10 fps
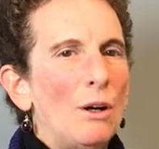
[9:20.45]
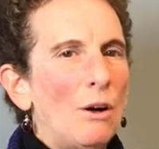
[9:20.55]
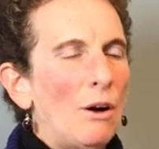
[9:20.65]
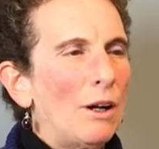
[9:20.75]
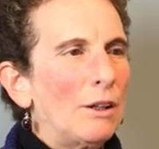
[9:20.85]

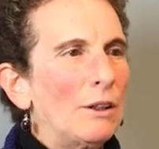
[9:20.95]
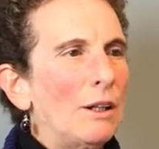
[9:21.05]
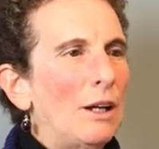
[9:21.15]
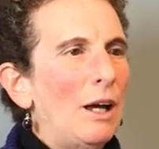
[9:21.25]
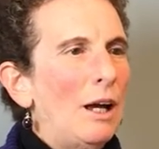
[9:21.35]
are
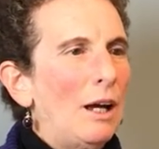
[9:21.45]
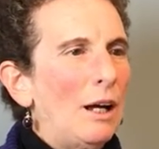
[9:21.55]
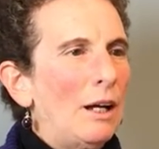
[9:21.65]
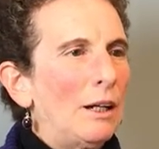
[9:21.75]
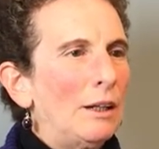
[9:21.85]

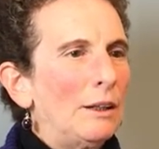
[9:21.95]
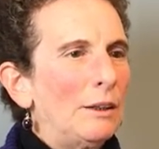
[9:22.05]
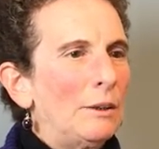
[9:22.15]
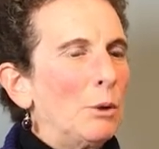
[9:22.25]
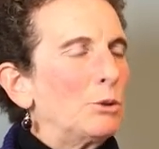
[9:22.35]

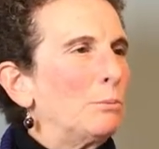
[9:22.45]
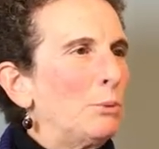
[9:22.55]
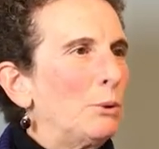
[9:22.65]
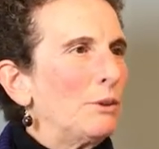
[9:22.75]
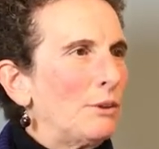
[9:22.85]
the most
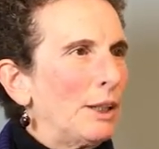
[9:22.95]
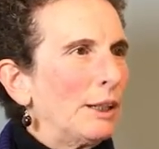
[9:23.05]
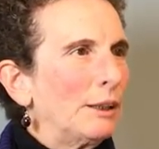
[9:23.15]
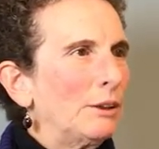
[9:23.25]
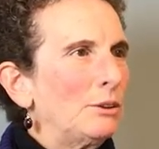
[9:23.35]
important
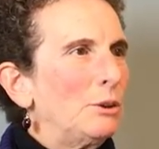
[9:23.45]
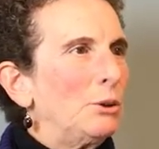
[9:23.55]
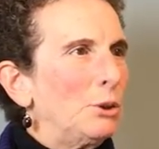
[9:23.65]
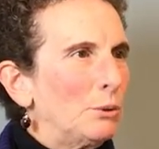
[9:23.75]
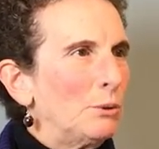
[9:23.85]
thing to
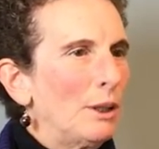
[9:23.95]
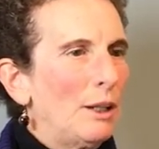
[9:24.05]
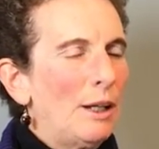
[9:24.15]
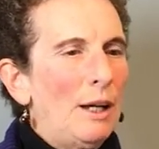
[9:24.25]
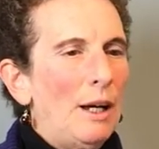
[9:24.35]
you.
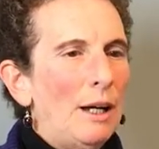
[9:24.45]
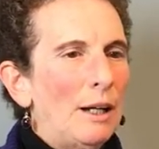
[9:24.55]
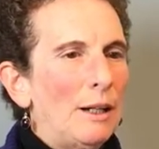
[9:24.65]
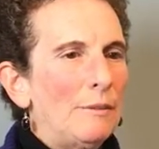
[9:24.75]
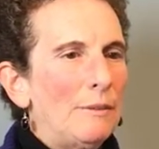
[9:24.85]

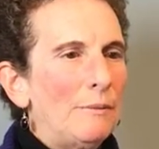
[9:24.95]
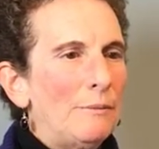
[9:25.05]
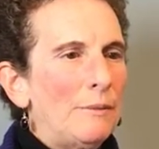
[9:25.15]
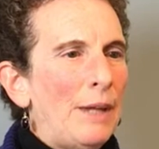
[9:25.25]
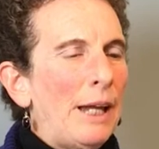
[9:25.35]

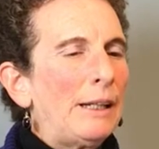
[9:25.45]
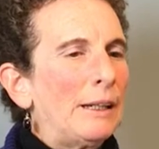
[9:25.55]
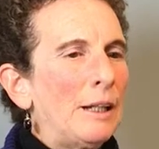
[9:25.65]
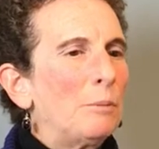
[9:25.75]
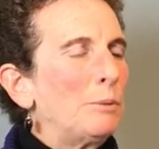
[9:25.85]
They
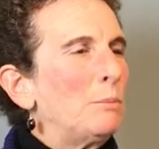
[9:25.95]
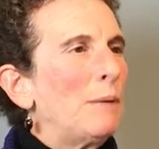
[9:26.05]
can help you